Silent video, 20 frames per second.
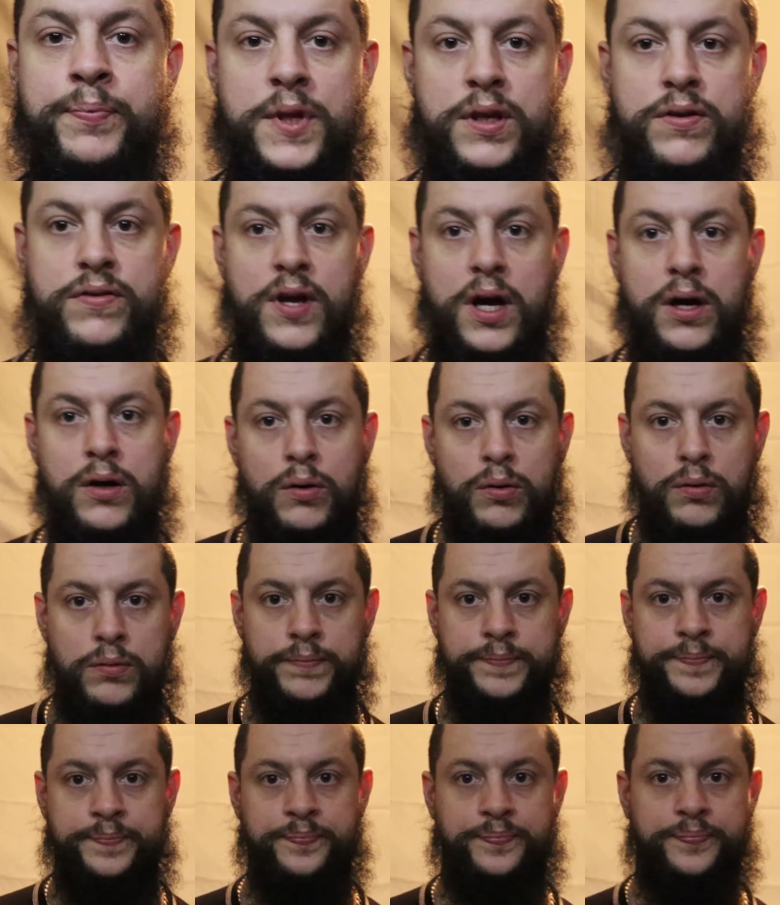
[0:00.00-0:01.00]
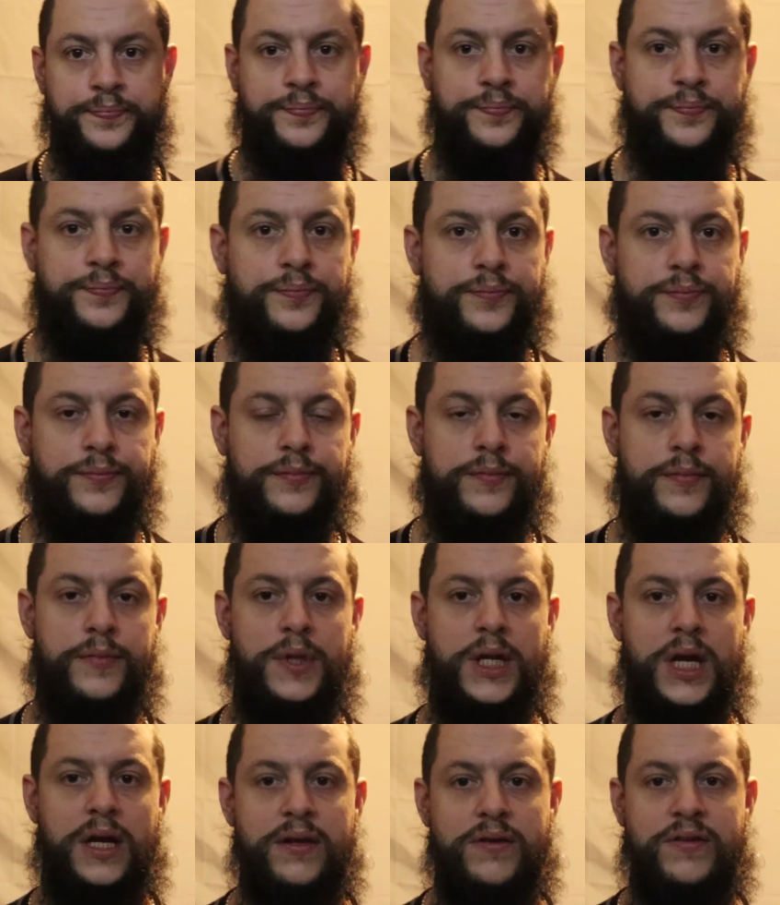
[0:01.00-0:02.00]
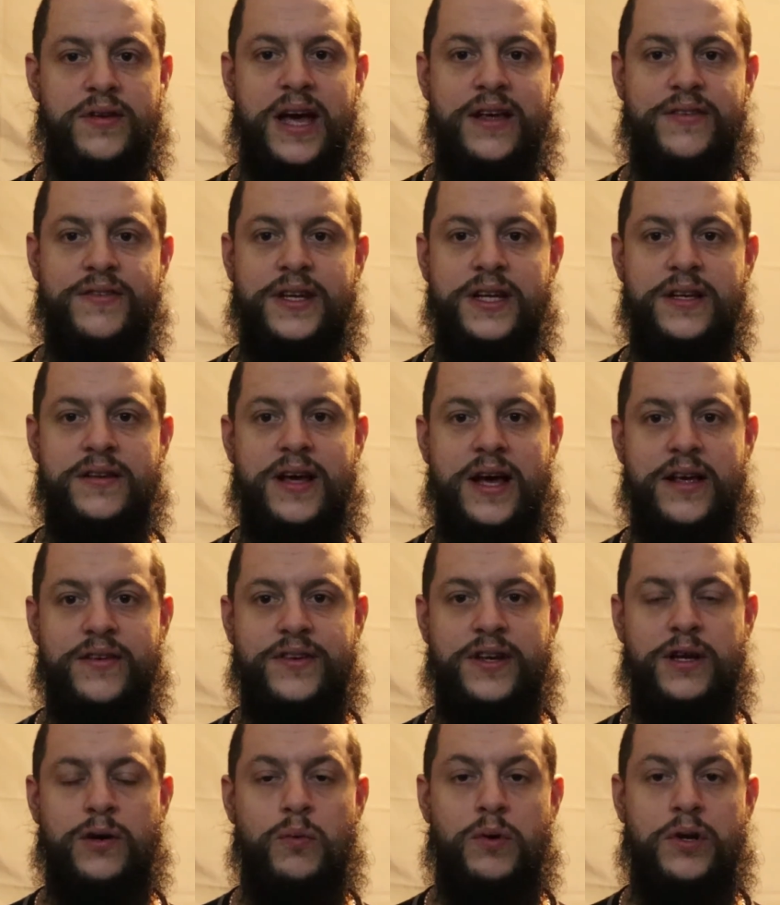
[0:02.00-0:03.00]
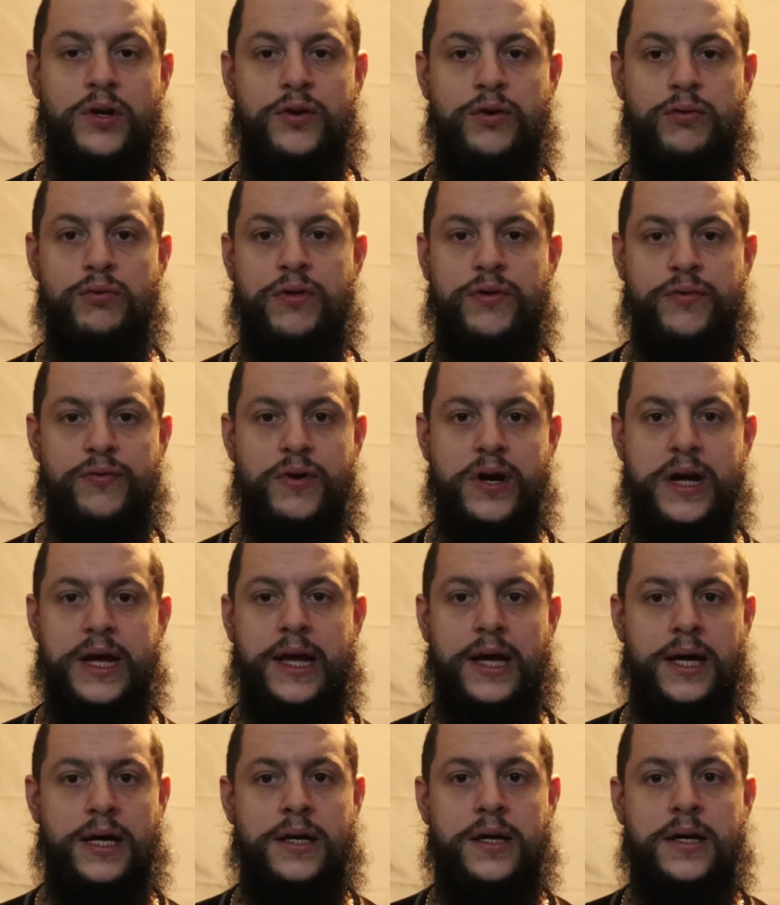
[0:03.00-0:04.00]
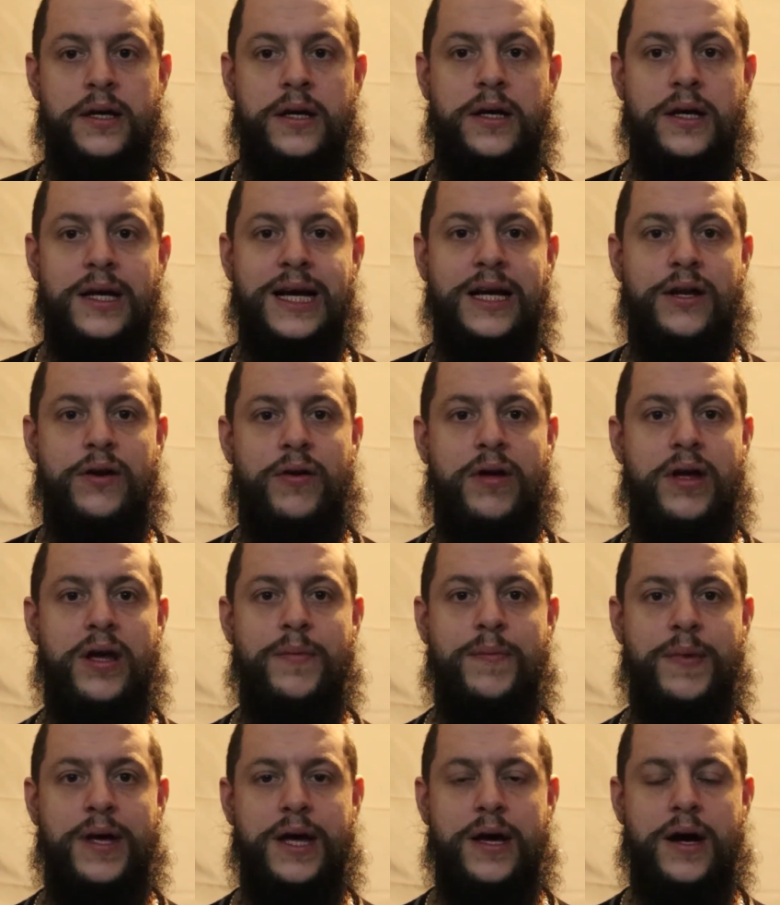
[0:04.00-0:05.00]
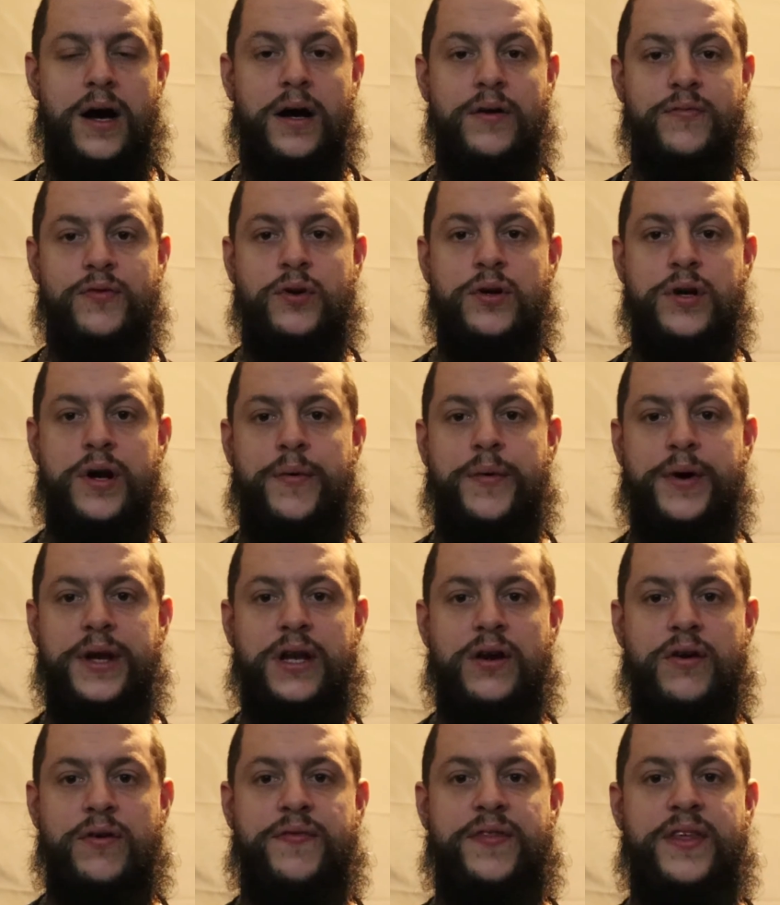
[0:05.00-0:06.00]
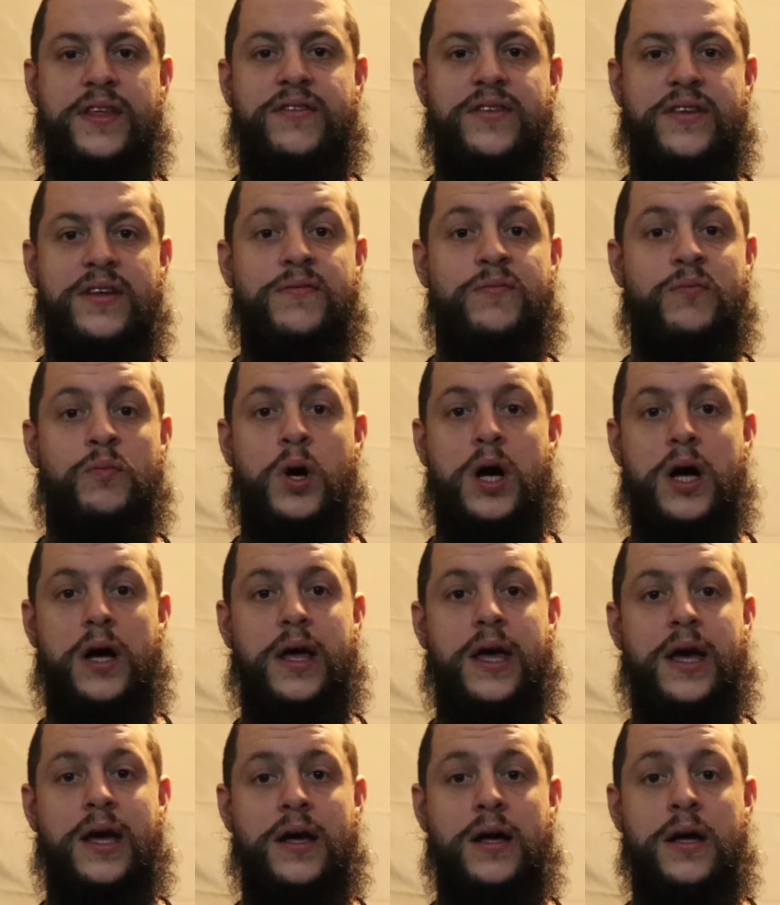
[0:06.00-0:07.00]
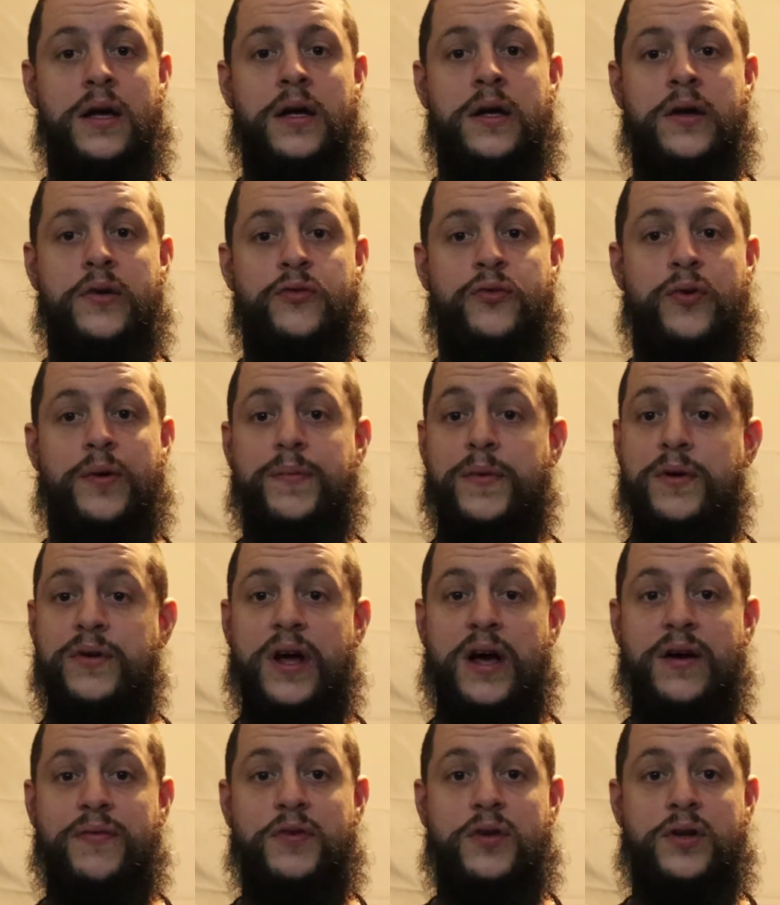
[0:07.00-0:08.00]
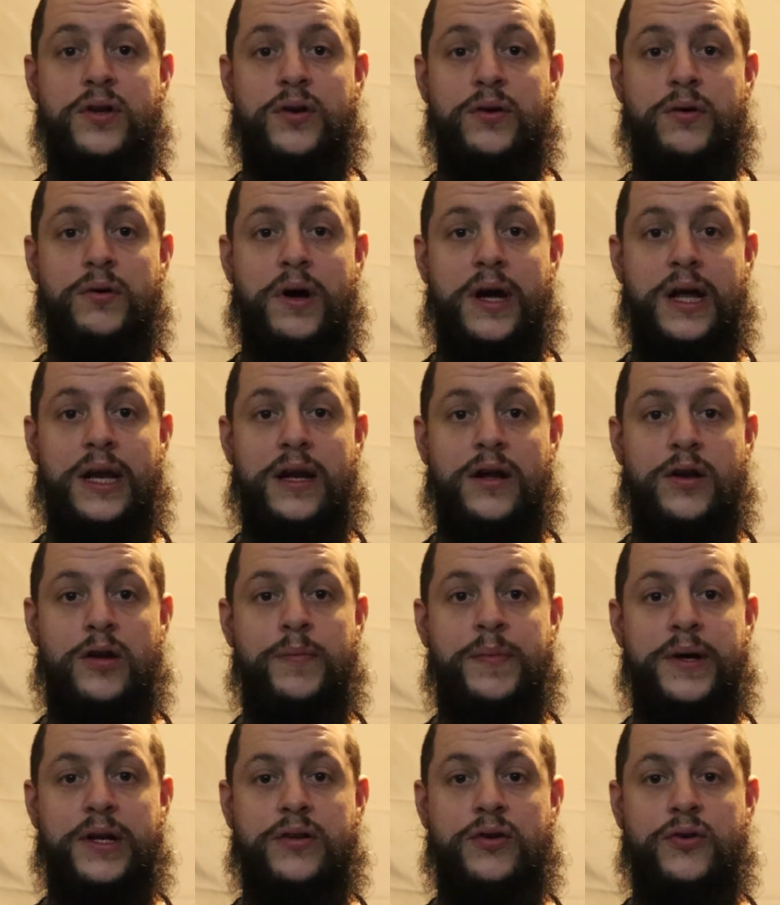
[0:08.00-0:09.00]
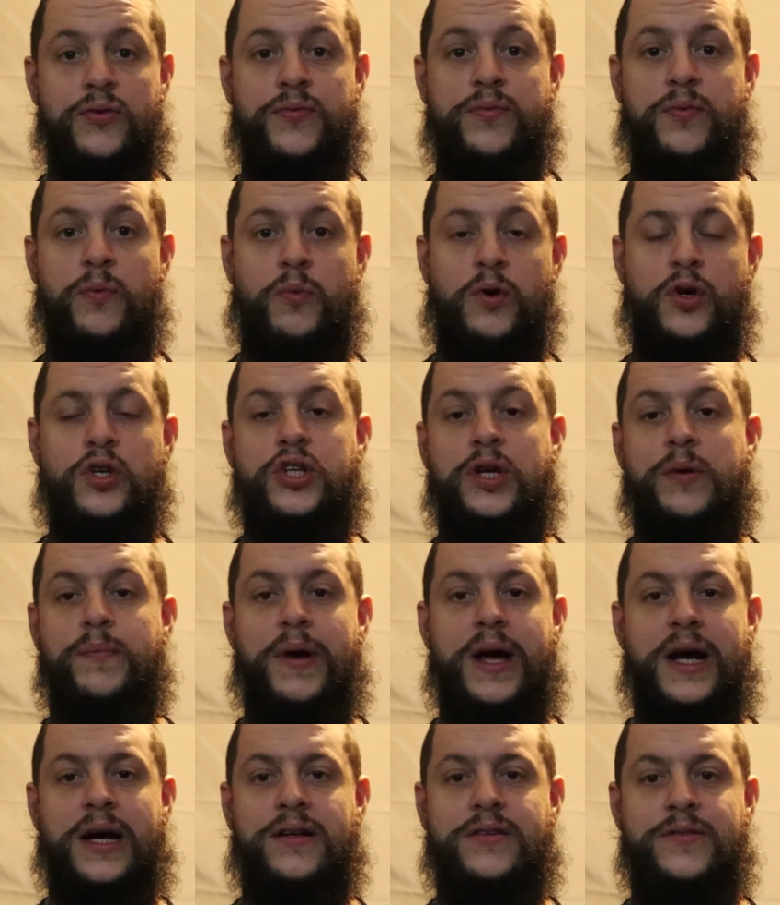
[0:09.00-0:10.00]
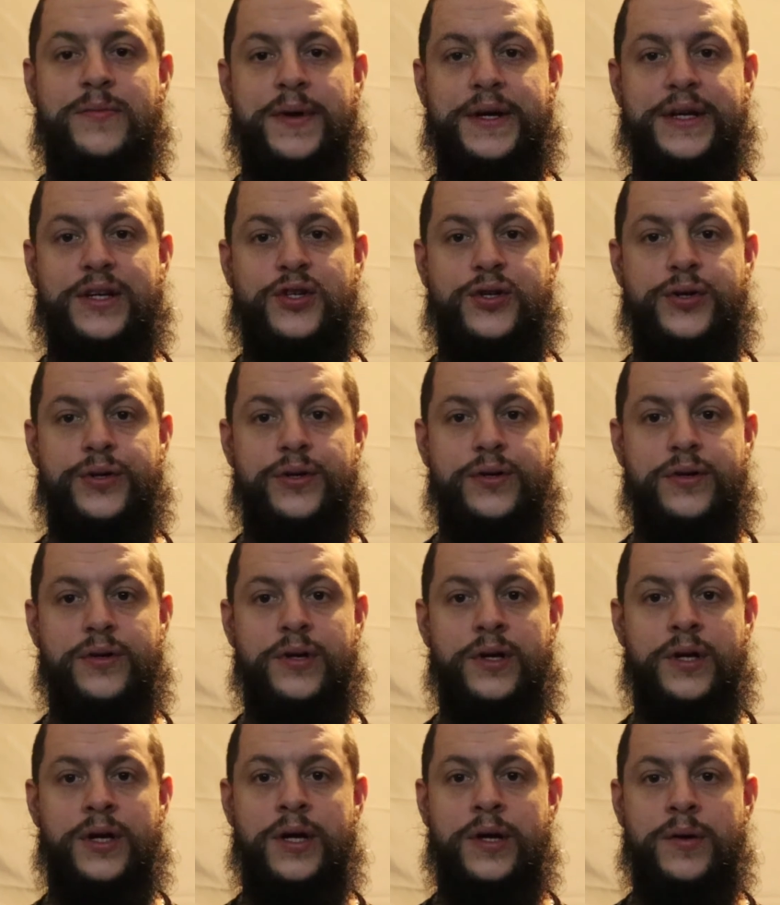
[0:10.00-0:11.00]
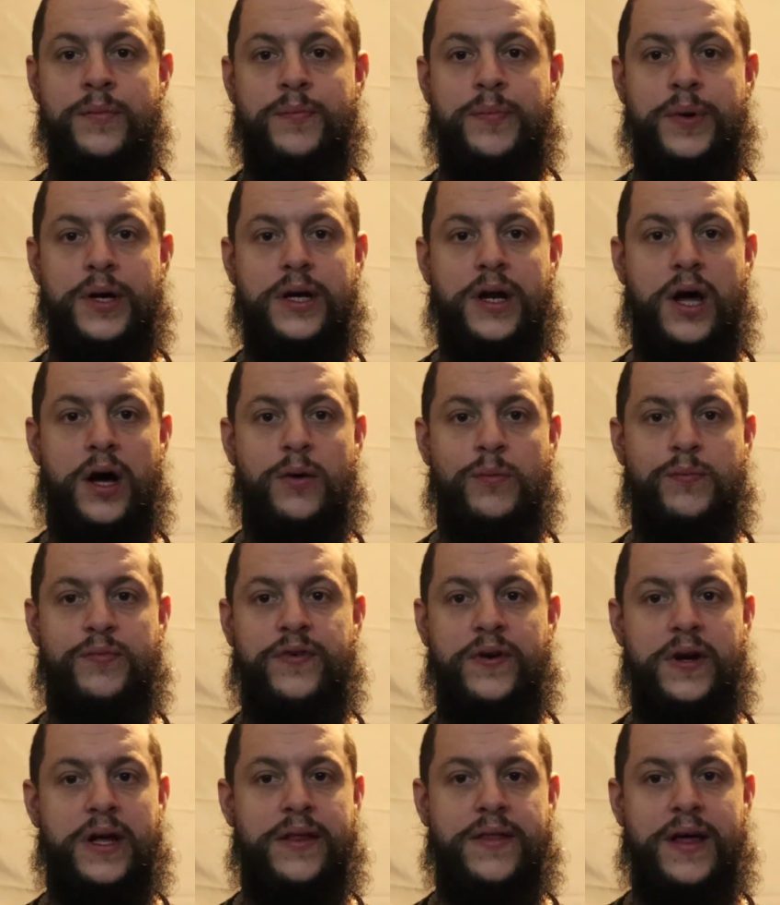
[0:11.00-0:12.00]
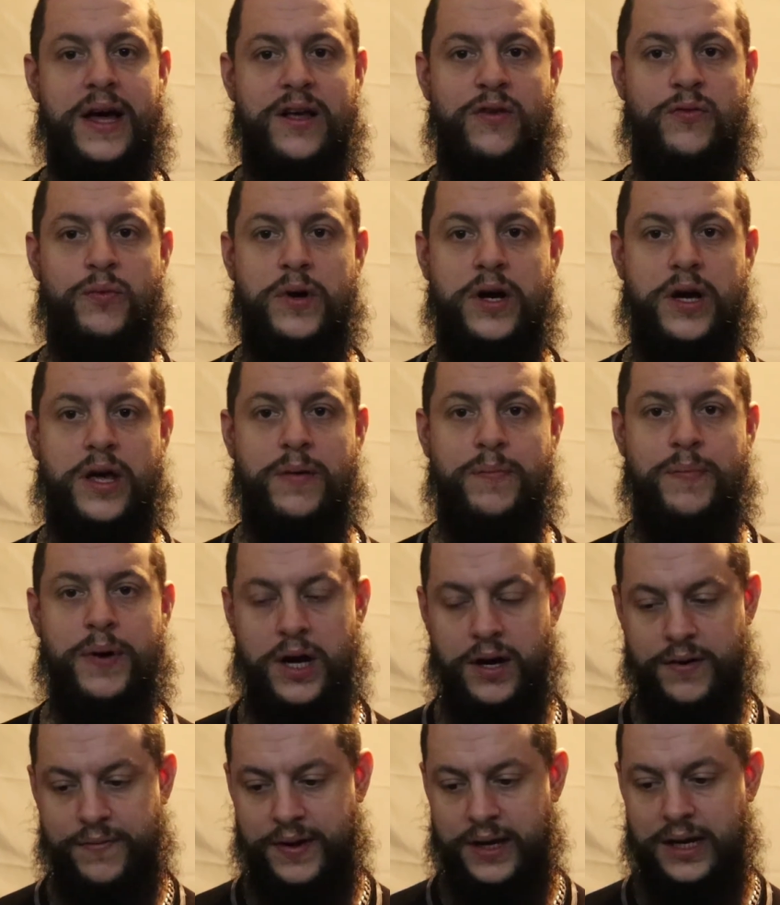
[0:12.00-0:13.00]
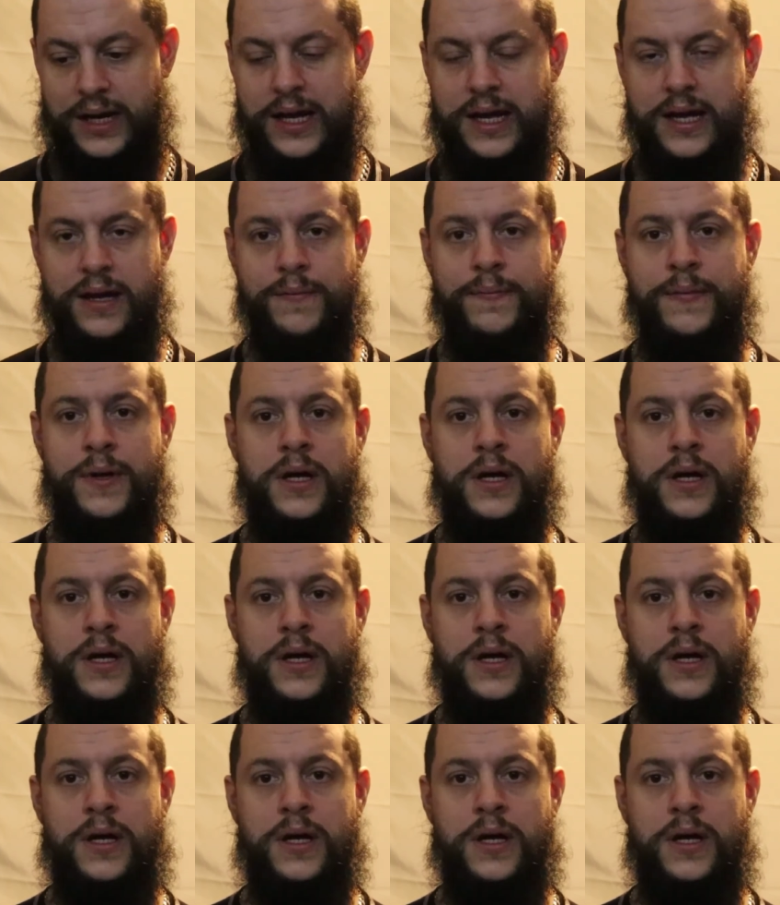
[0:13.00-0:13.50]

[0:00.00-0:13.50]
So, testing 1 2 3. Can you hear me? I've got no idea if this is even working, so I'm going to have to do a little bit of watching back to make sure, but hopefully that is working perfectly.